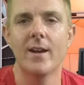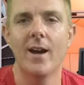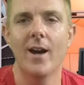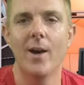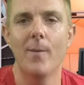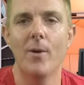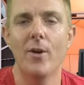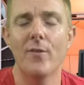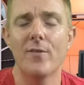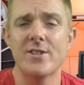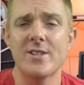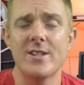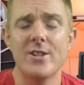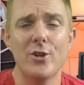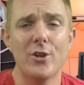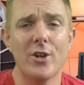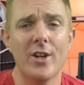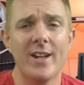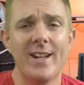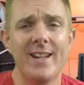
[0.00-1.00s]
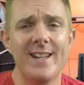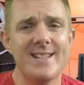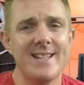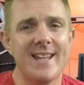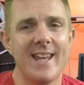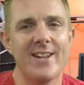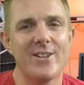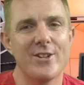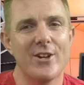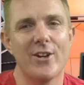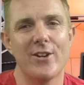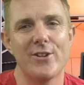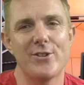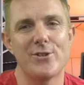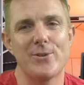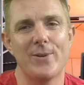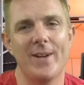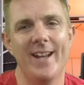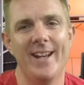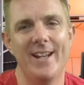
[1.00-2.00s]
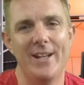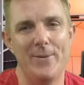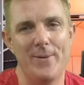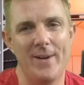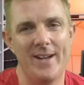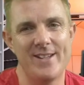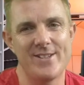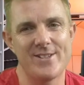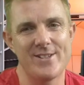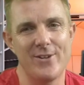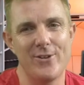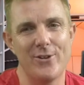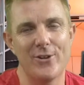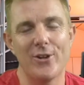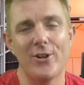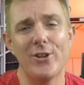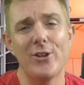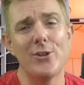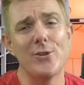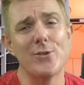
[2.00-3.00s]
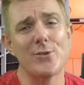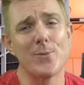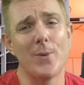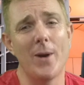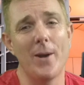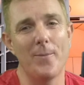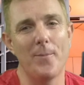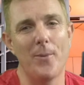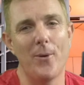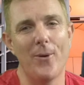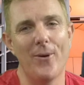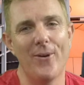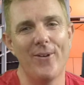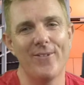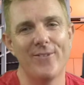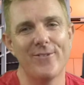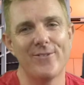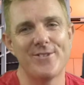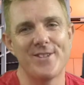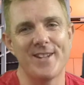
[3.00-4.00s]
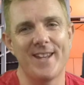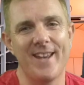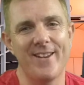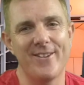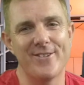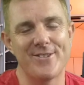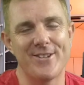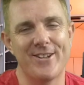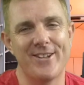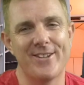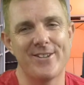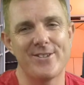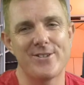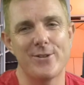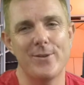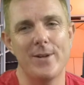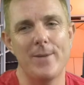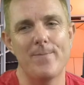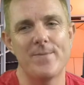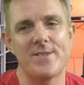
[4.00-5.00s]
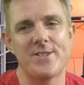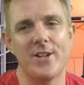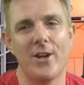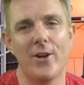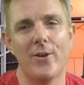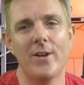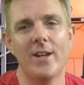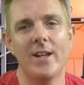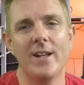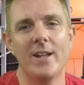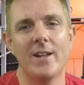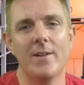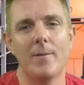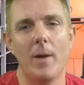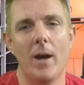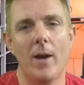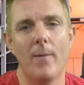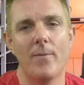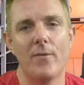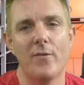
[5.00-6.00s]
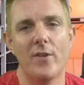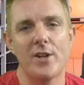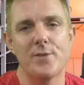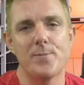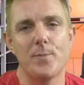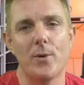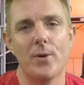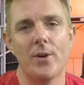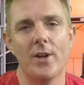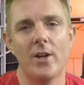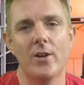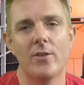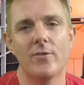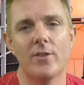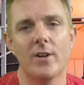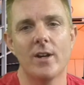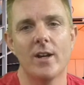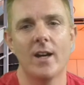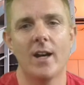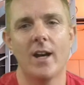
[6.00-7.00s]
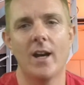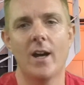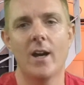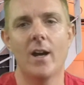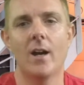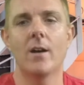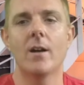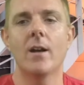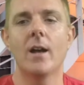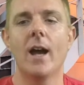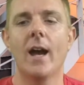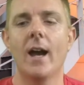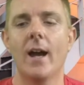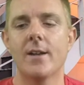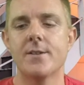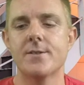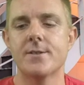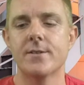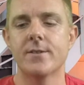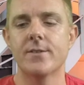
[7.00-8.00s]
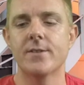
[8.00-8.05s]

um, obviously you're going to need to get data to it anyway. So you're going to use one port to get your data to it. So um, the first port over uh, at